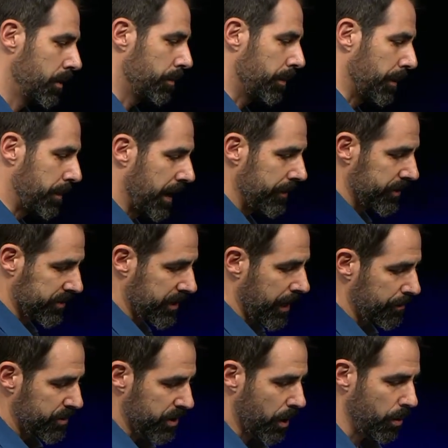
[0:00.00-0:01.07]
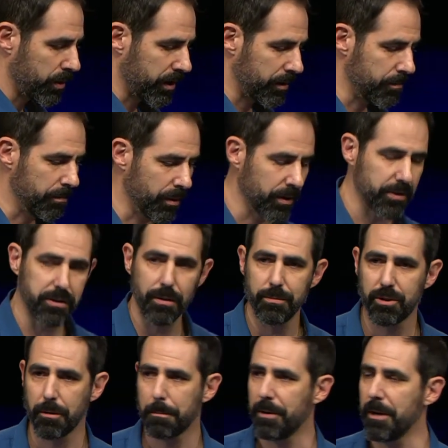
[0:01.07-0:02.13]
But by the same token,
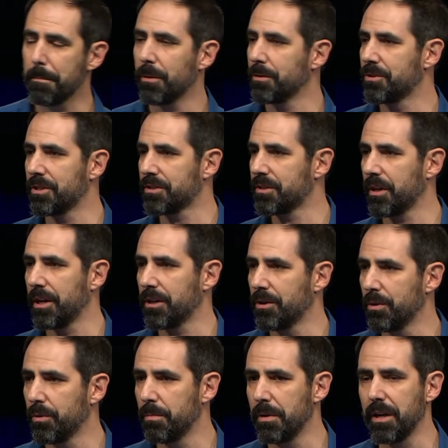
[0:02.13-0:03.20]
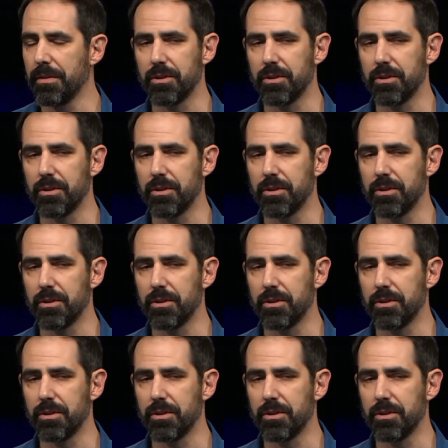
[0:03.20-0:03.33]
Muslims are people just like you and me.